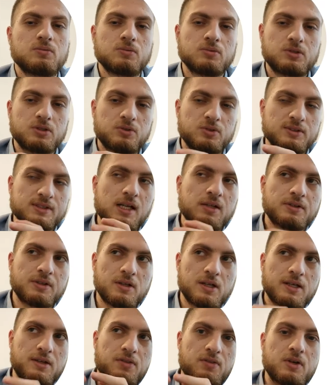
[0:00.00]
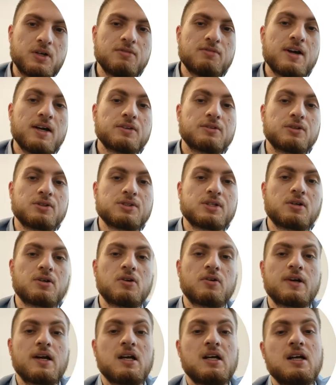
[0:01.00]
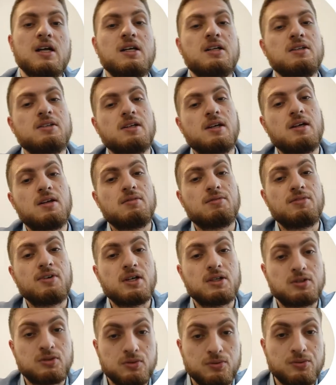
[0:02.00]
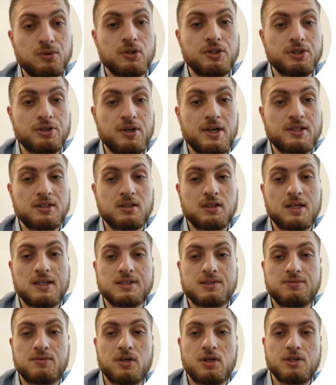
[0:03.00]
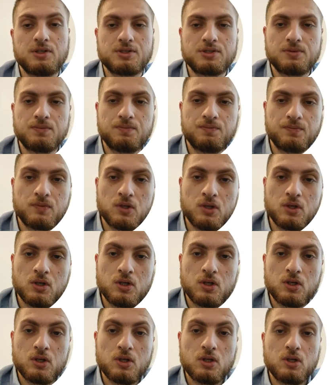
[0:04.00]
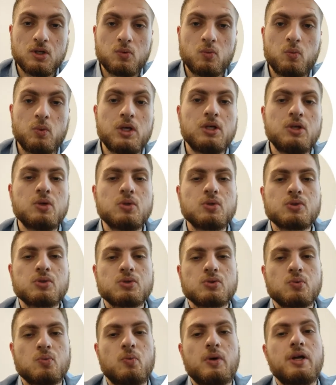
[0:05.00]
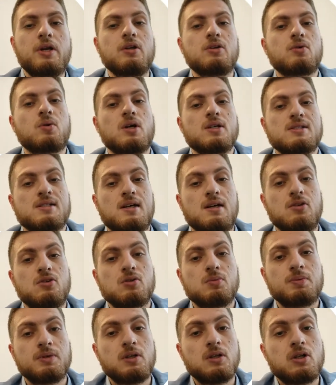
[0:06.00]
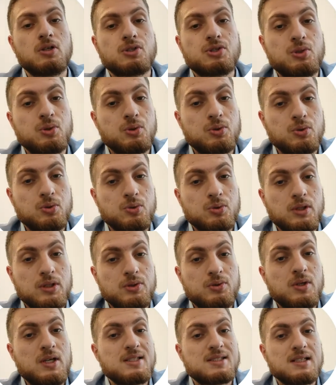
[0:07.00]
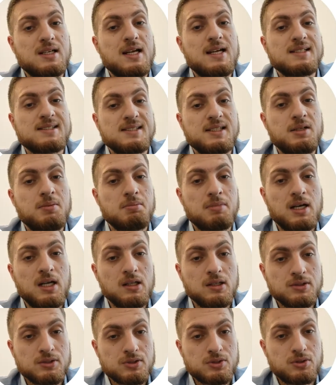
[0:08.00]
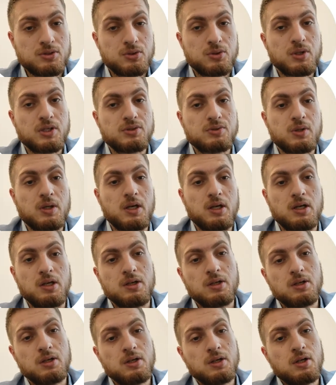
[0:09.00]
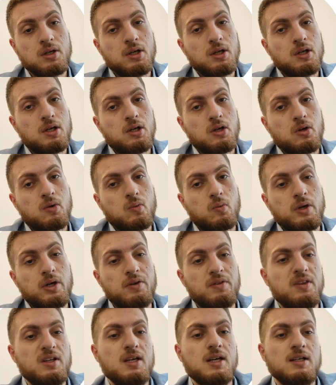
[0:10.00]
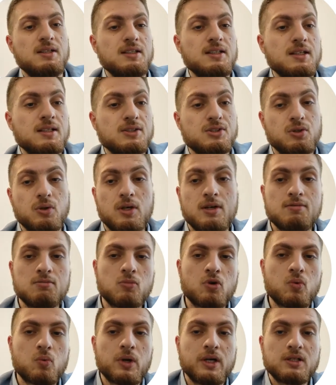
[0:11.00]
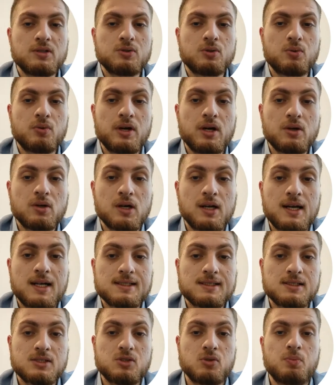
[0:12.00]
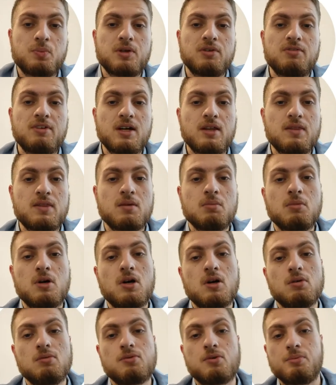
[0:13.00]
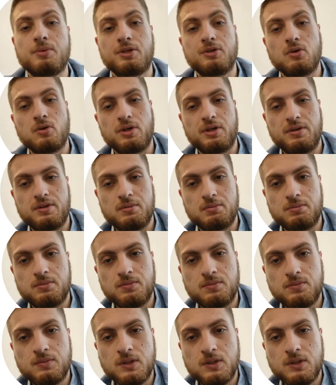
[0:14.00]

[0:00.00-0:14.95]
vectors are concatenated and fed to fully connected classifiers. We use weighted cross-entropy loss to address class imbalance during training, where the idea is to give more weight to rare classes to prevent the model from ignoring them.